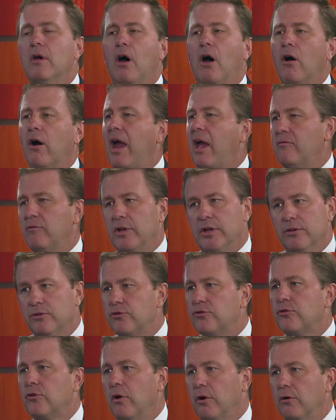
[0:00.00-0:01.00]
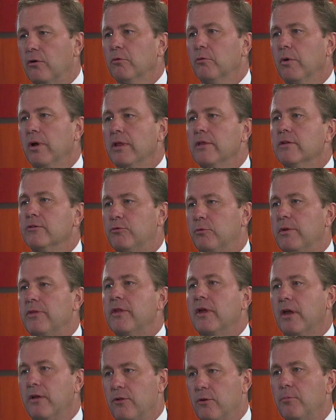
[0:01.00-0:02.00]
are having to struggle with, is when
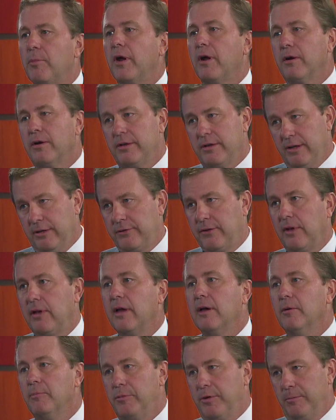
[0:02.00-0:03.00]
the other parent doesn't help